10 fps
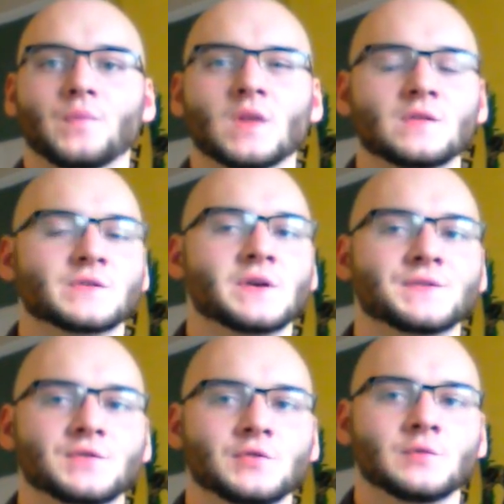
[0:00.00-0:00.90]
There's
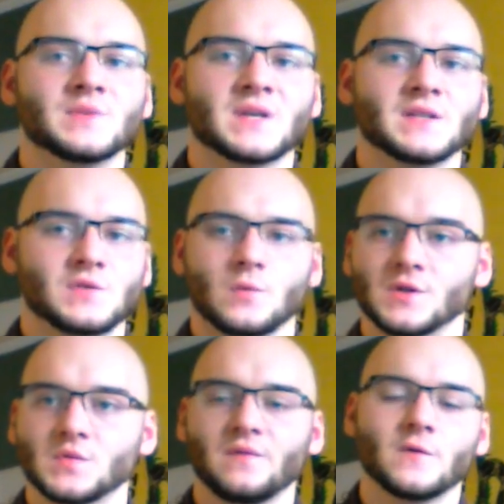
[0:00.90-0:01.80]
also, besides the
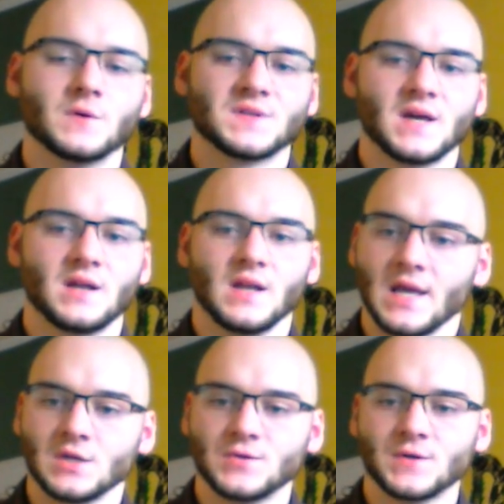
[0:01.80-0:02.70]
ones we focused on in
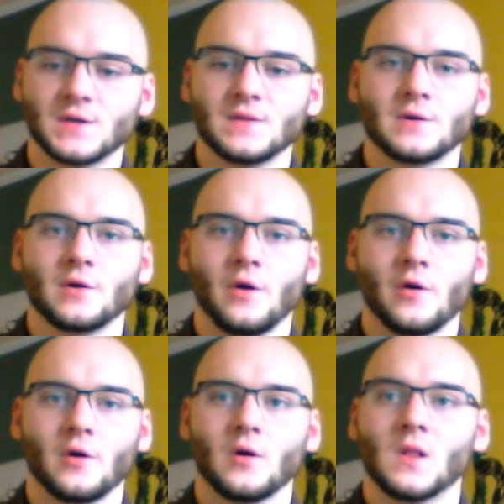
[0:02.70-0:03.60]
Asia, there
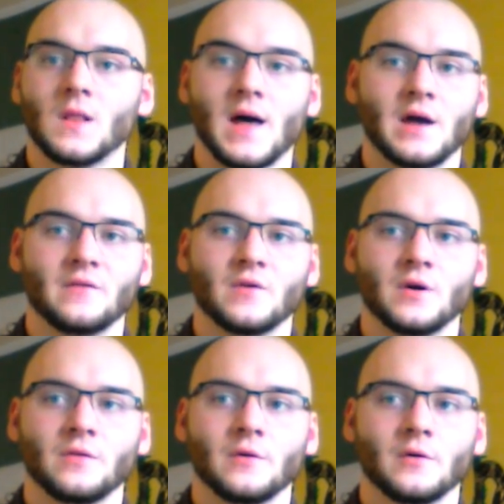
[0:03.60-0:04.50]
are a lot of
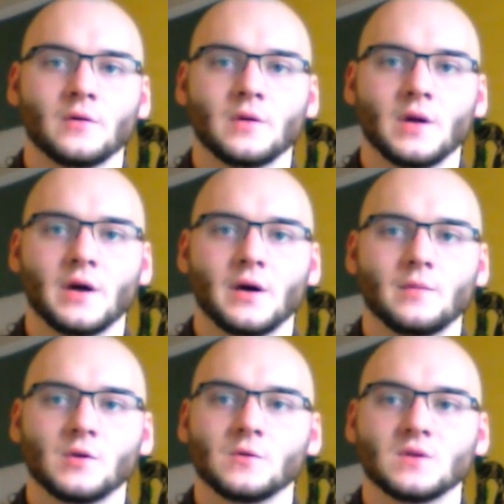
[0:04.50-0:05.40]
other
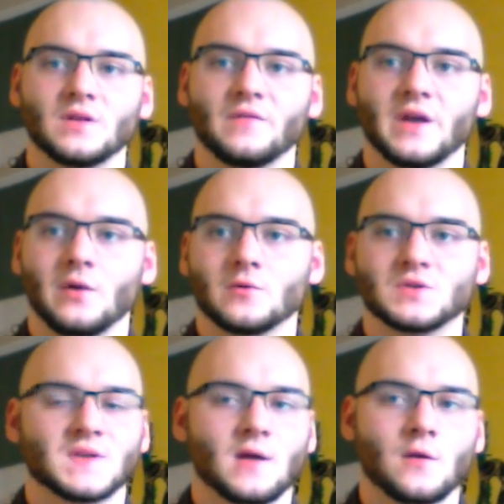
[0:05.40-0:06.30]
agglutinative language
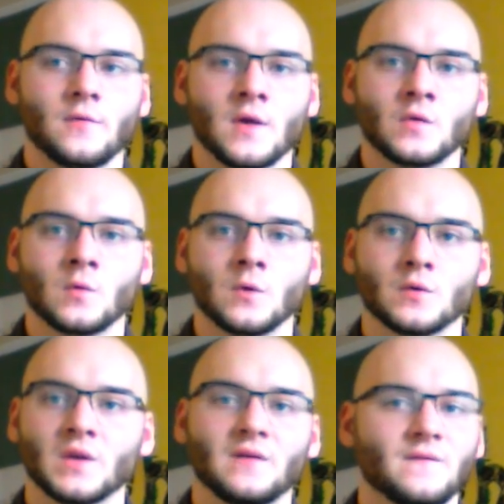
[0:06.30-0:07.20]
scattered throughout the world,
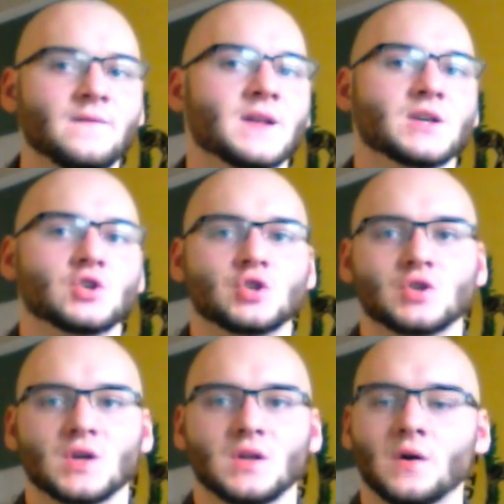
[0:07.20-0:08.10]
like Finnish
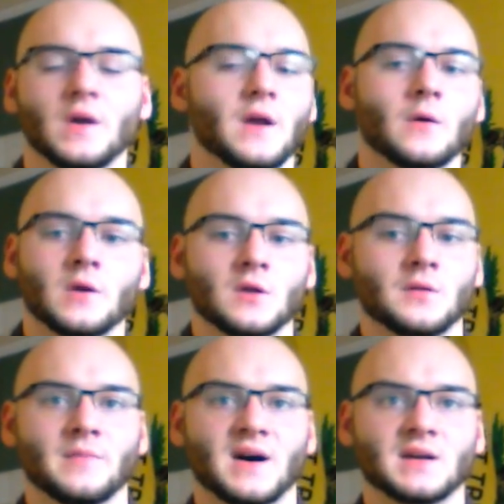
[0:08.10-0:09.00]
and Hungarian
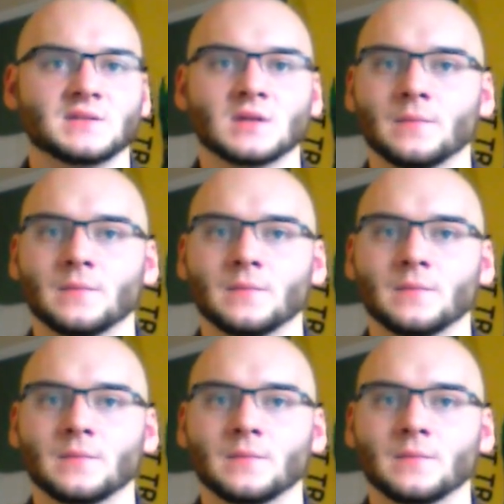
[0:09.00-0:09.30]
and Basque.